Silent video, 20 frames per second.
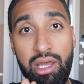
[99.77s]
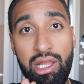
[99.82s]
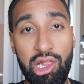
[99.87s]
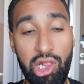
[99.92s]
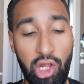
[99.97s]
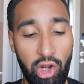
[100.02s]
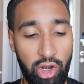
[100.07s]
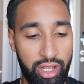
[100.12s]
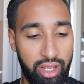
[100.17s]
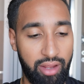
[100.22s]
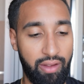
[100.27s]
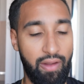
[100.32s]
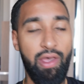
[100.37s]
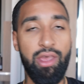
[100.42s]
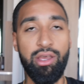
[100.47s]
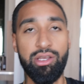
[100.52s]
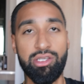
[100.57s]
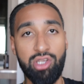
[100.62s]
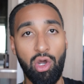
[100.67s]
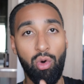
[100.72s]
learning.
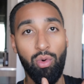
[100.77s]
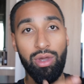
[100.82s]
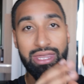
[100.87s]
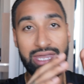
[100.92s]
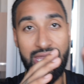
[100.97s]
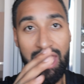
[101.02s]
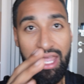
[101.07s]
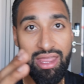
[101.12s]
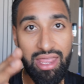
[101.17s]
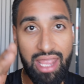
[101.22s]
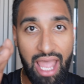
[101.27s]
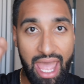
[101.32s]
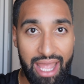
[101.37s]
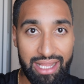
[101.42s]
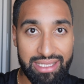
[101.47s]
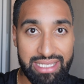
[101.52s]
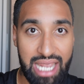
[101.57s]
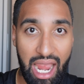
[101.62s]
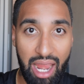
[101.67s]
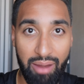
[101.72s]
So within
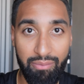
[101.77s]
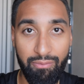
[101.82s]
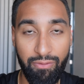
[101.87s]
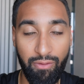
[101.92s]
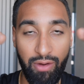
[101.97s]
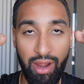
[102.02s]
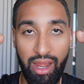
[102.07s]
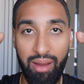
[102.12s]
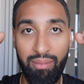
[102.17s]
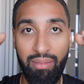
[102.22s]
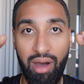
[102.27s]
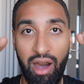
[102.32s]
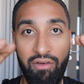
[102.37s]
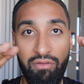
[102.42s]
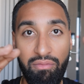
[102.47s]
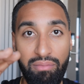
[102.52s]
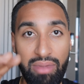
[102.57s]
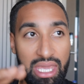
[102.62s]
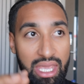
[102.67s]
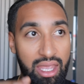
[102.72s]
that time frame
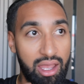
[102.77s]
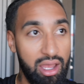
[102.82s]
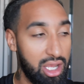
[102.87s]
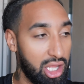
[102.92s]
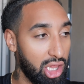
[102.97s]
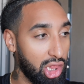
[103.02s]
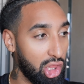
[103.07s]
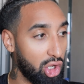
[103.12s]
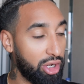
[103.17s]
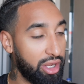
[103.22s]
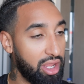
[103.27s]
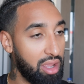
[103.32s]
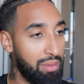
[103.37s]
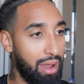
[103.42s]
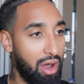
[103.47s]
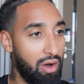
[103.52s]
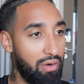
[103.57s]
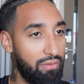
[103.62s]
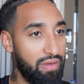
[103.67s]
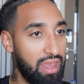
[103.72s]
of me learning
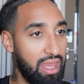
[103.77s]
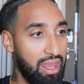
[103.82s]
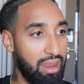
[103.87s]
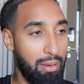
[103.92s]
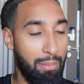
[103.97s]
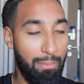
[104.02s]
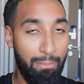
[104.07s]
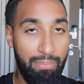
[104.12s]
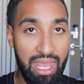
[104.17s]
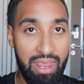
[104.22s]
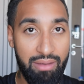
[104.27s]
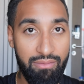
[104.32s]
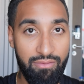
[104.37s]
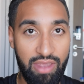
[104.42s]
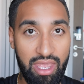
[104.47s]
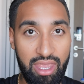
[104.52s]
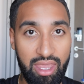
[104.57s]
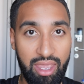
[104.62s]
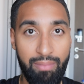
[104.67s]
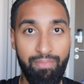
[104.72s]
about being
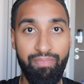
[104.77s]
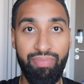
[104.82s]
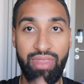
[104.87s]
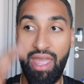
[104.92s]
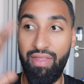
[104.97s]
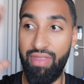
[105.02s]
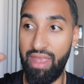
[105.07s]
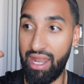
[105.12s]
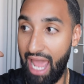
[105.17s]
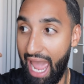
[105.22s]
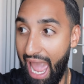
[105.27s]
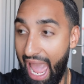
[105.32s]
vegan and then